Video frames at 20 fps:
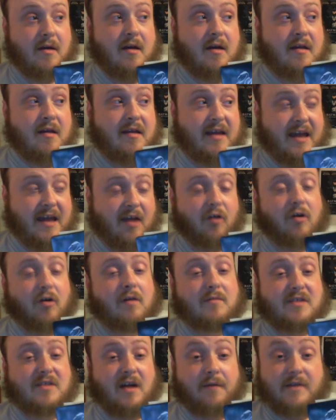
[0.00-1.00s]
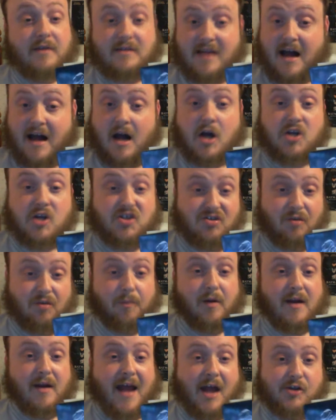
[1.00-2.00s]
killer himself is not a
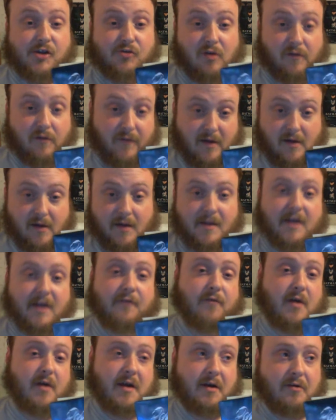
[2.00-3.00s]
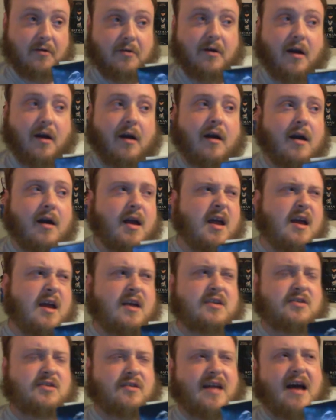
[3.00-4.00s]
supernatural villain like Freddy Krueger.
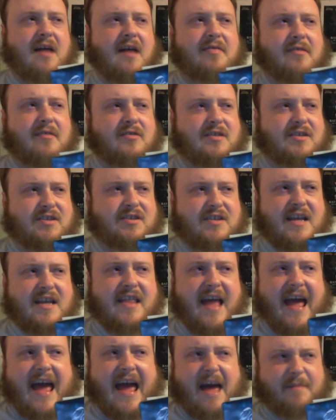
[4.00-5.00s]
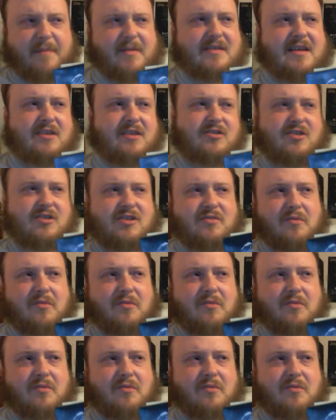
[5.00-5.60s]
So there's a scene that happens that just really